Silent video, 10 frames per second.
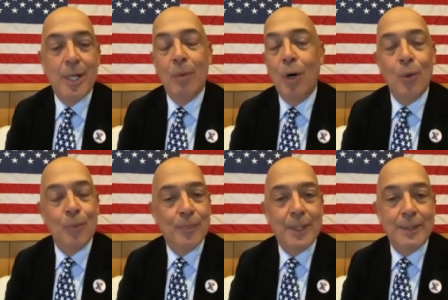
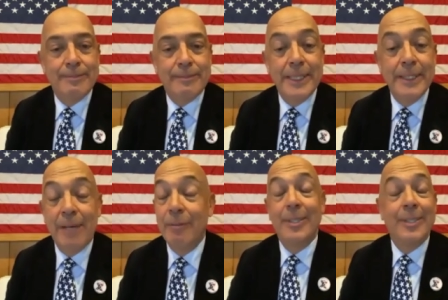home, and he
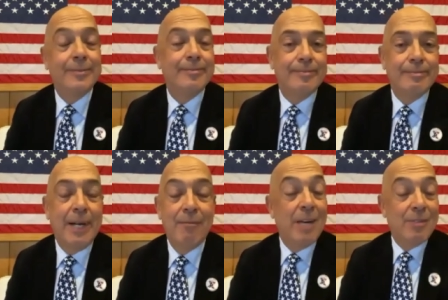never did.
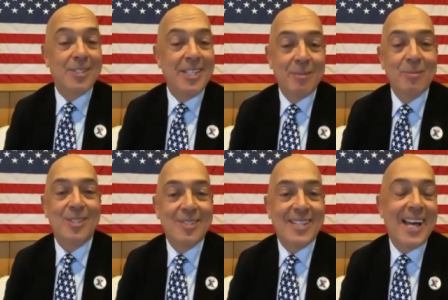I've never seen him
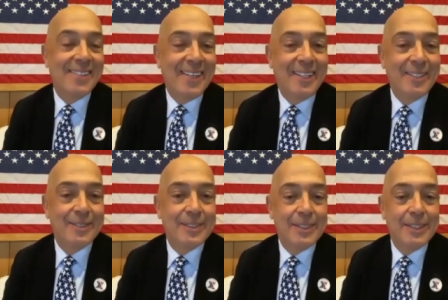since that day.
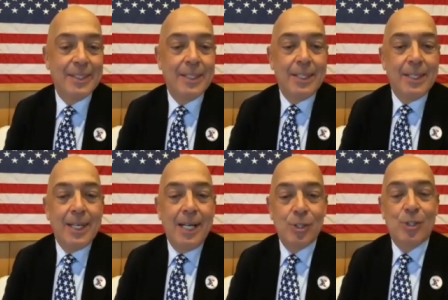
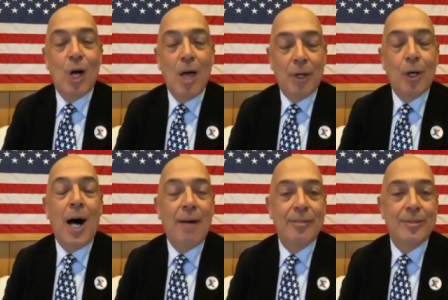I just saw the
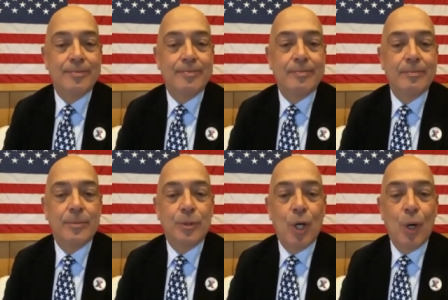coffin.
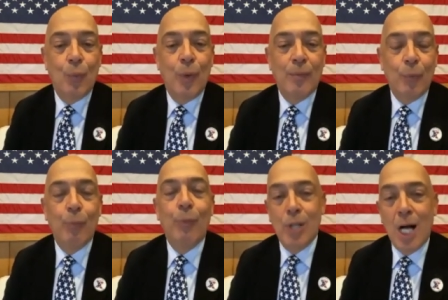So when when
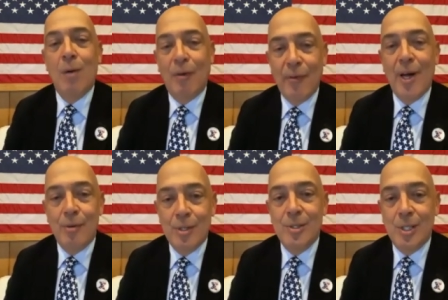we talk about
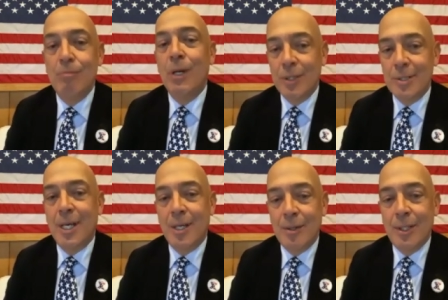veterans and
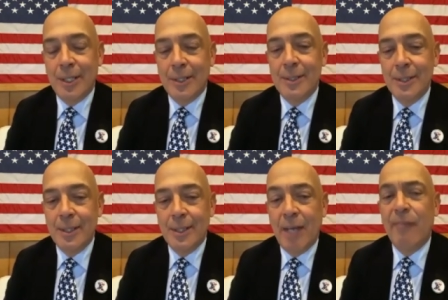military and
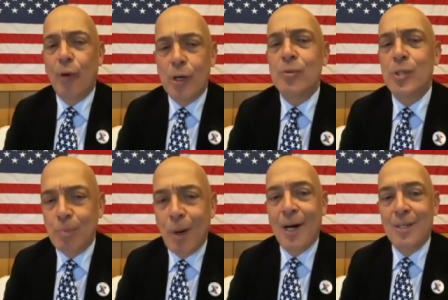and first
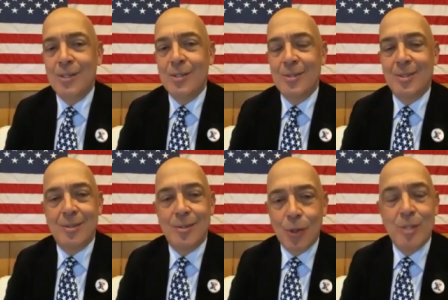responders
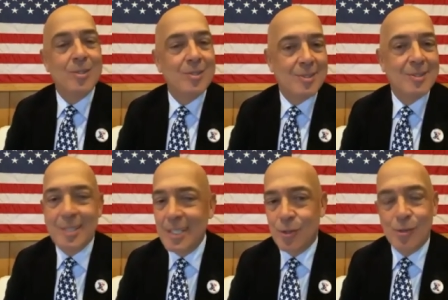and nurses and
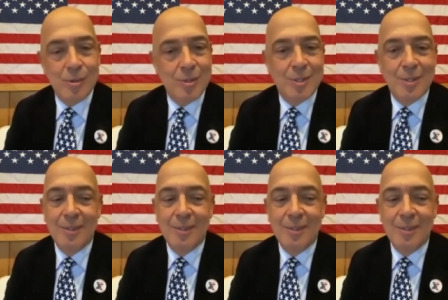teachers and